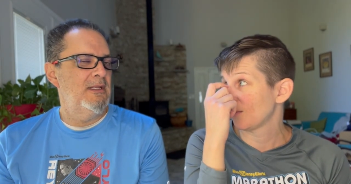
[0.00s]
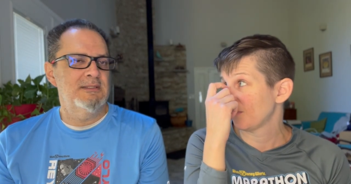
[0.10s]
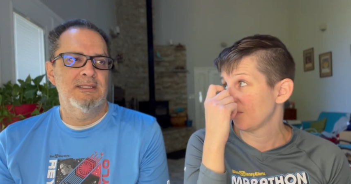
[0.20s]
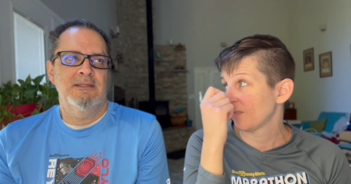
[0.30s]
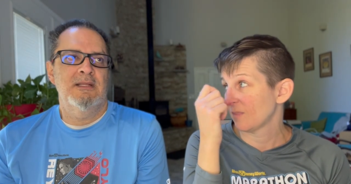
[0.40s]

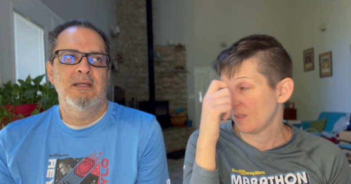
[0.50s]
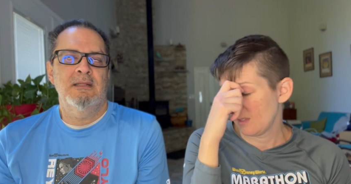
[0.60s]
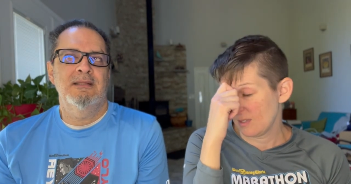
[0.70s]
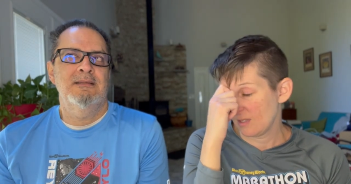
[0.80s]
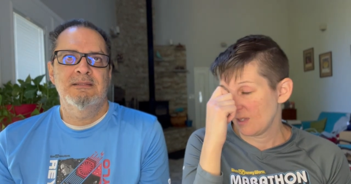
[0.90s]
Speaker 1: It's like uh,
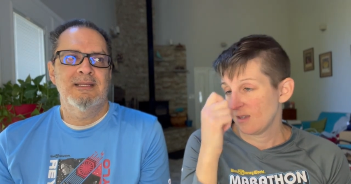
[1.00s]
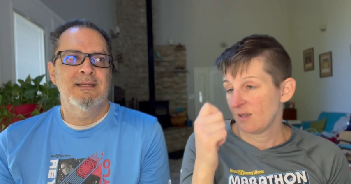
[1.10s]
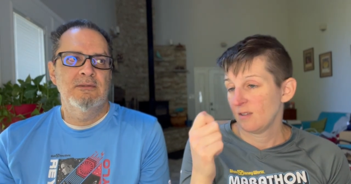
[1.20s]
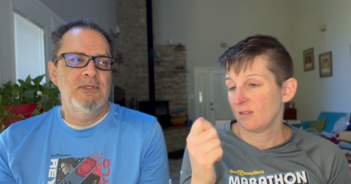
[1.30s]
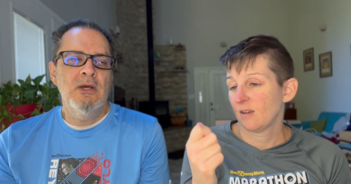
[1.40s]
that's
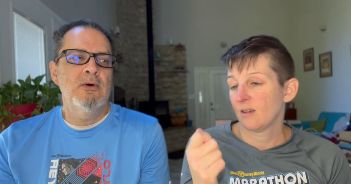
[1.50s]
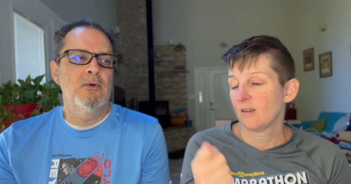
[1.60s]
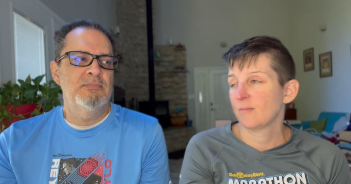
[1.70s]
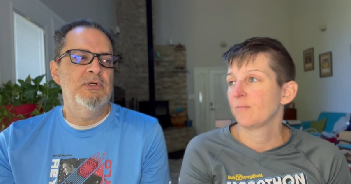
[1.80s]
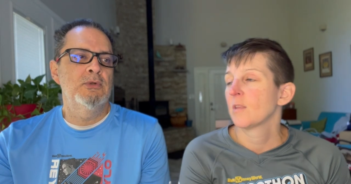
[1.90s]
like no
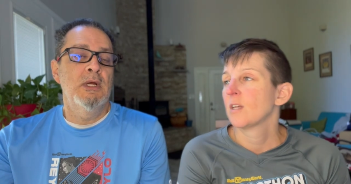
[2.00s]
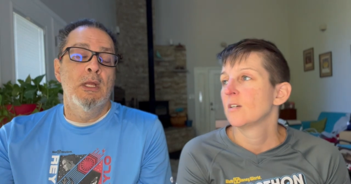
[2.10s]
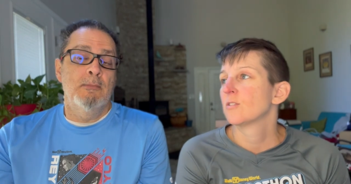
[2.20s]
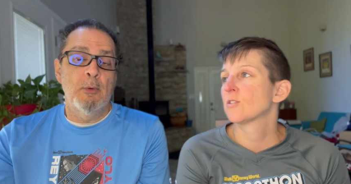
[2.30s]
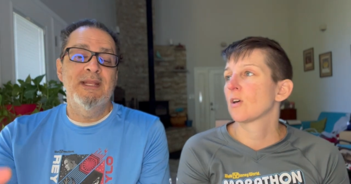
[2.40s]
yeah.
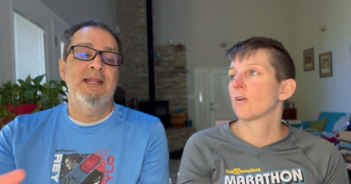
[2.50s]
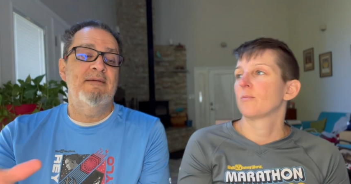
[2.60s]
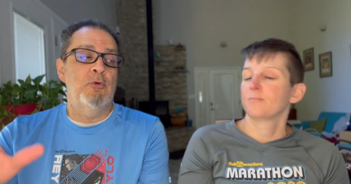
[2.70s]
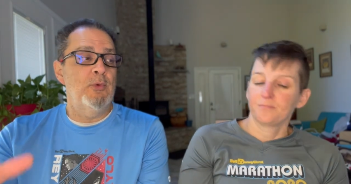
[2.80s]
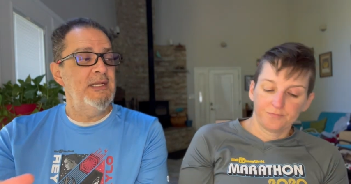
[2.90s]
boo. But so we did
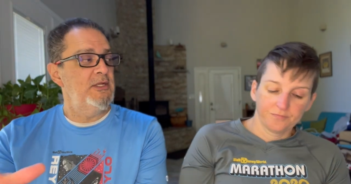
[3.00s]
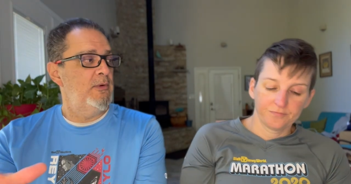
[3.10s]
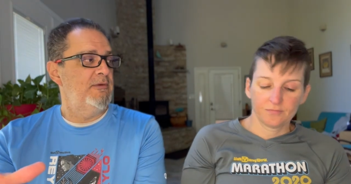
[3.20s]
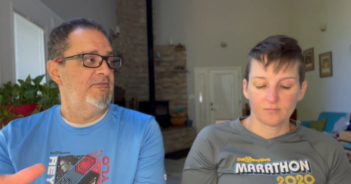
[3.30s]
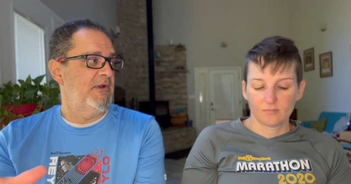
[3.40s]
have a
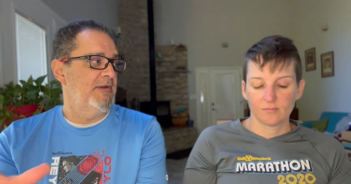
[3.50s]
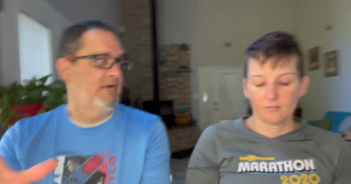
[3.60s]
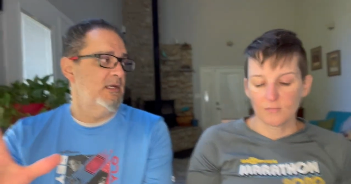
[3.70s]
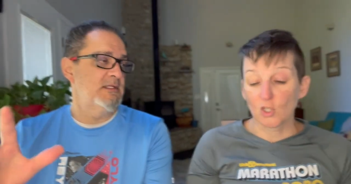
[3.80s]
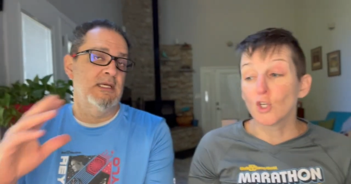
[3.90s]
window in front
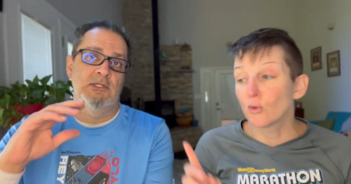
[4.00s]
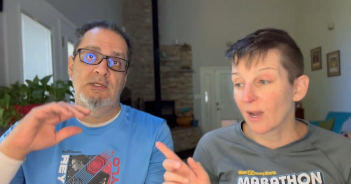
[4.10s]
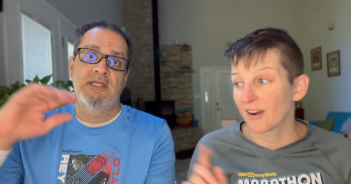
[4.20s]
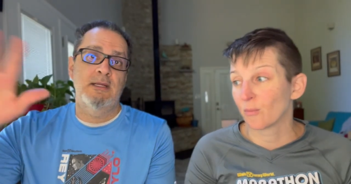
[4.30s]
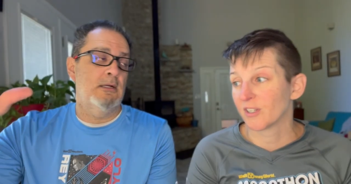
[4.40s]
of us.
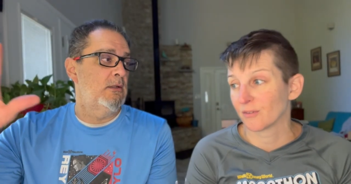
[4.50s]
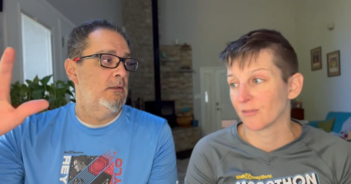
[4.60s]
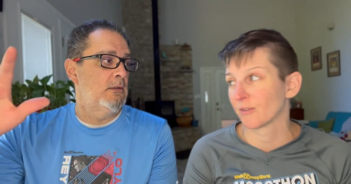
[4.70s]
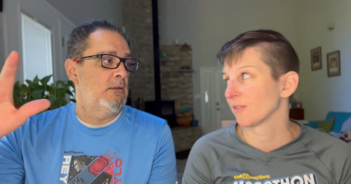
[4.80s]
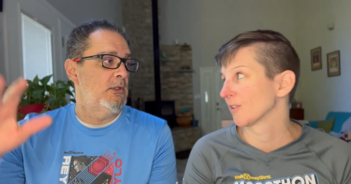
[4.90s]
You had a out,
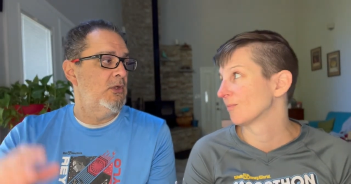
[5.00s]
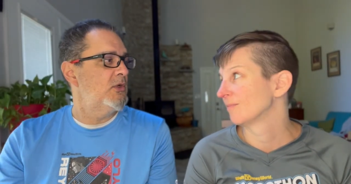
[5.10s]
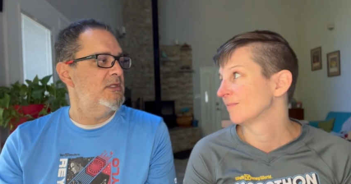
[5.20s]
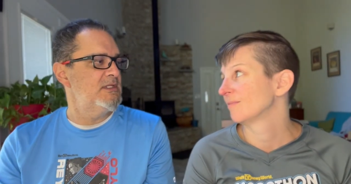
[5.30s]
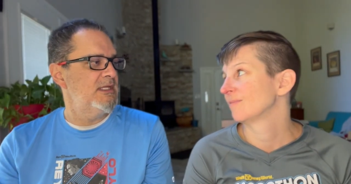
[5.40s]
window in front of you. You
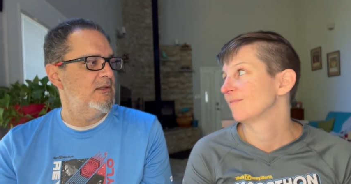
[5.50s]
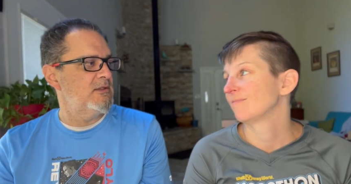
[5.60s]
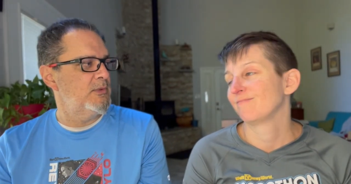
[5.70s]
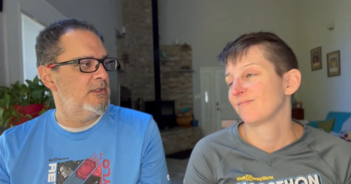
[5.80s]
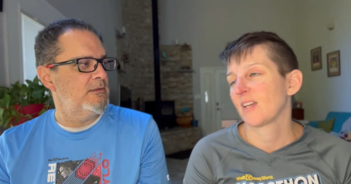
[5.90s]
couldn't see
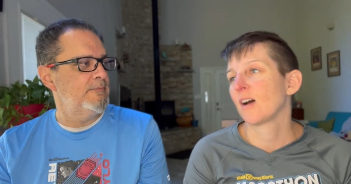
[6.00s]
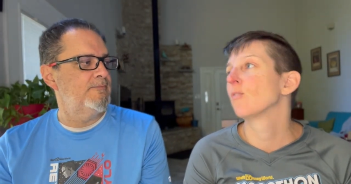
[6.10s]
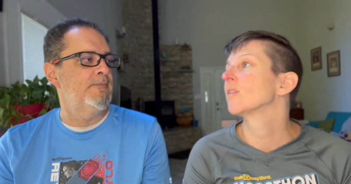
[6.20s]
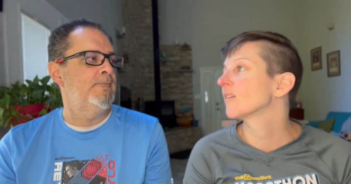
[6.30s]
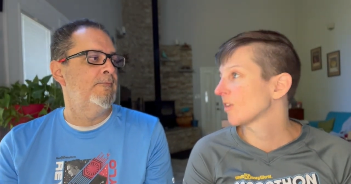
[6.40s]
out the window.
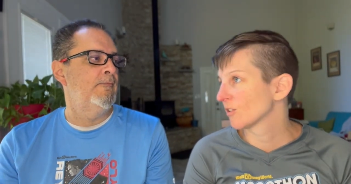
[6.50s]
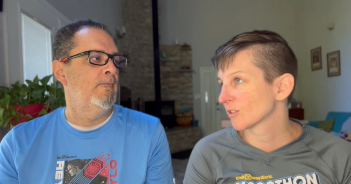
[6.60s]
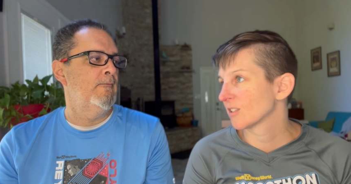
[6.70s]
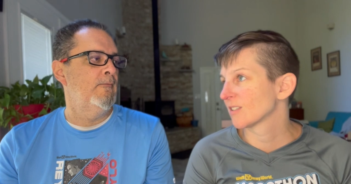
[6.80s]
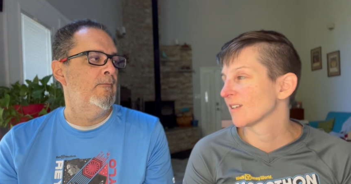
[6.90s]
Speaker 2: Only if I
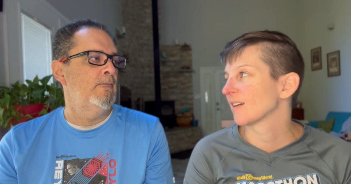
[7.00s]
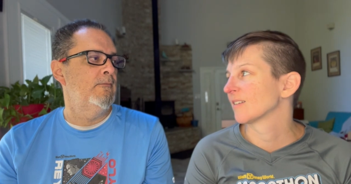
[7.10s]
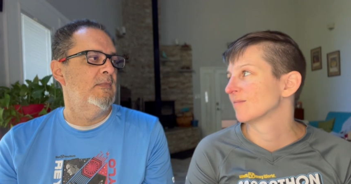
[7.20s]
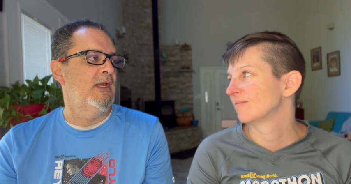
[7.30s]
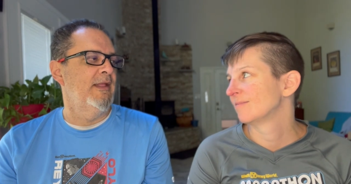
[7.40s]
looked to the
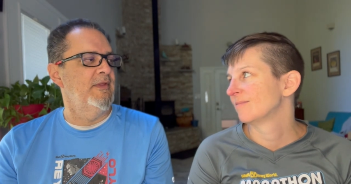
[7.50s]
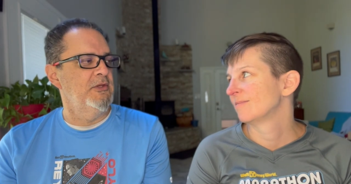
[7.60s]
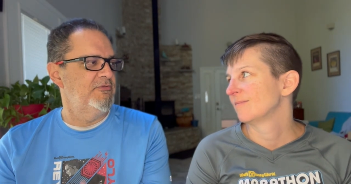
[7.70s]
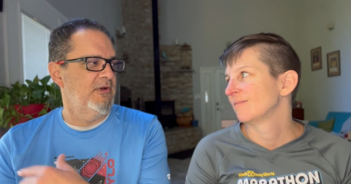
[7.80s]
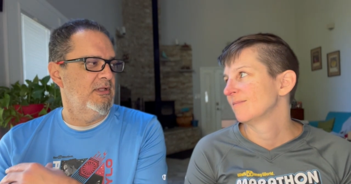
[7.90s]
side.
Speaker 1: And
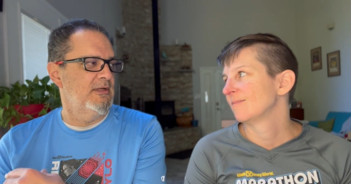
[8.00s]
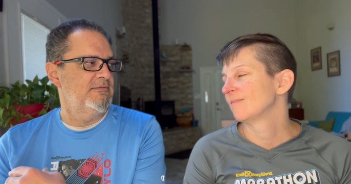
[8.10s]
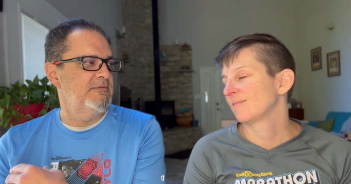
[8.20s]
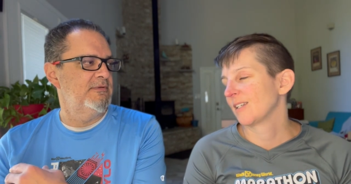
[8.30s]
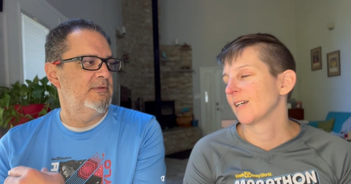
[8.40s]
then you'd fall
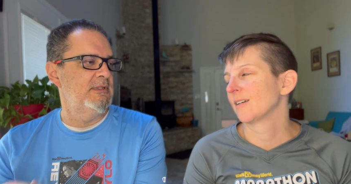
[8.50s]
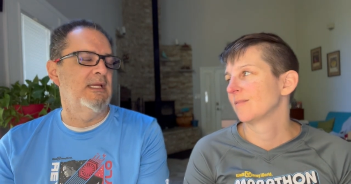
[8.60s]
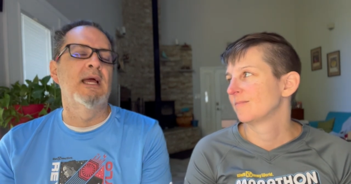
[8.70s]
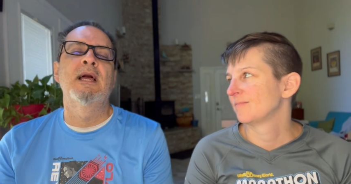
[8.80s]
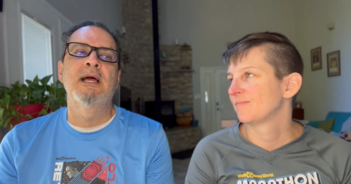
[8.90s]
off.
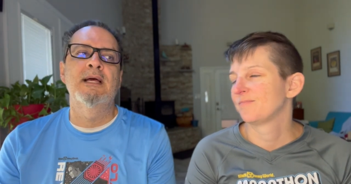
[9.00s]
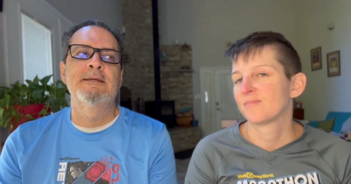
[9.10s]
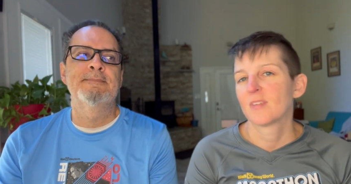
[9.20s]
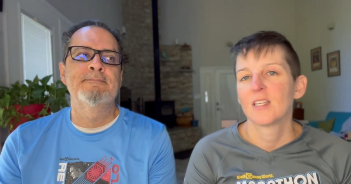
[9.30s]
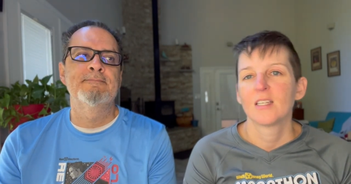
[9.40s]
Yeah. yeah.
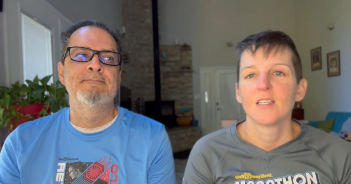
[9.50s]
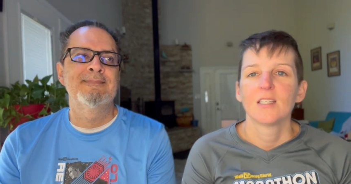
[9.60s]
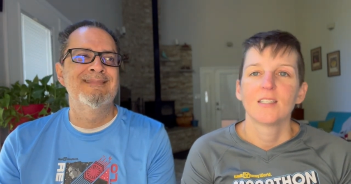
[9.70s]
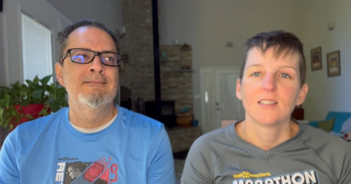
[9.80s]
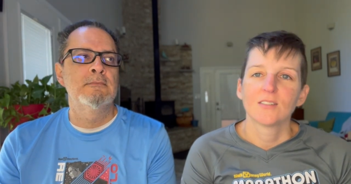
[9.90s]

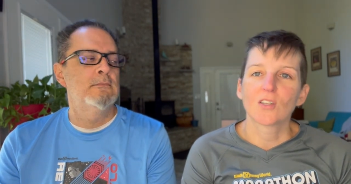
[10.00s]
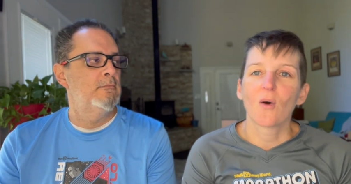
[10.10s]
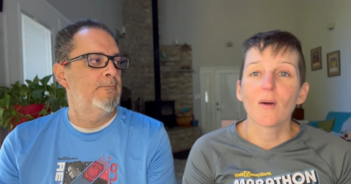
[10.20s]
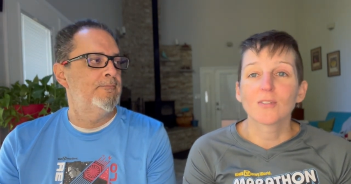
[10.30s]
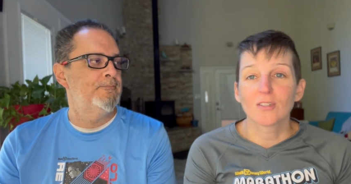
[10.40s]

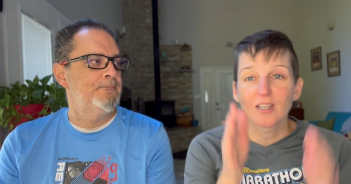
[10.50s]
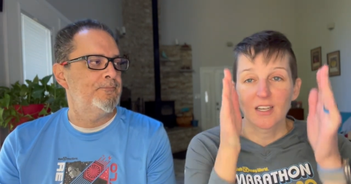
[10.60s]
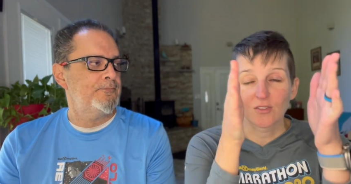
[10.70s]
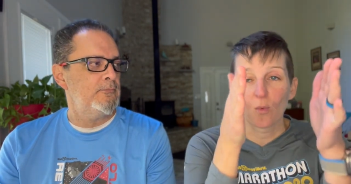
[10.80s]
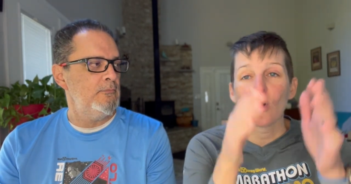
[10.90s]
Speaker 2: So I was
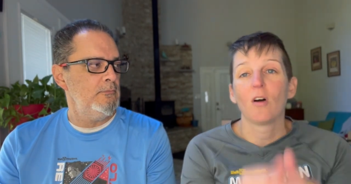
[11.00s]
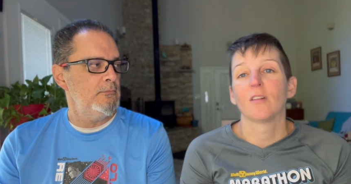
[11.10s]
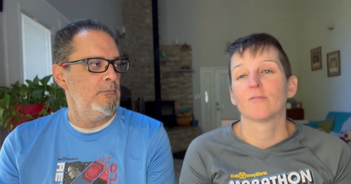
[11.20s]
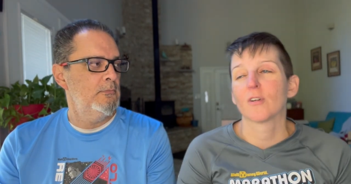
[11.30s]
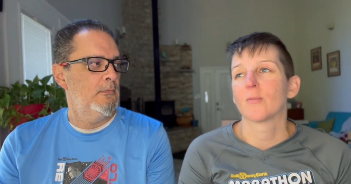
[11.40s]
looking at the
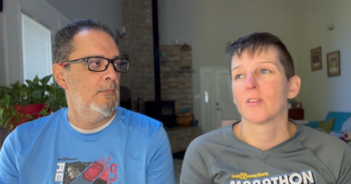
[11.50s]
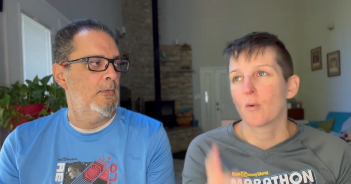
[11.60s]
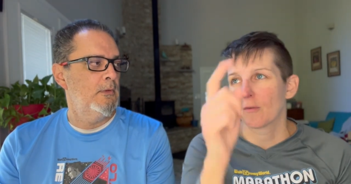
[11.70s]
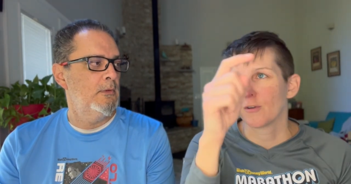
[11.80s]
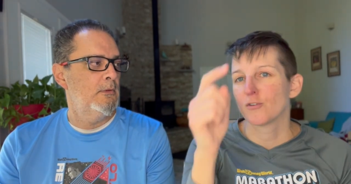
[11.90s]
wall in front of me. There were a few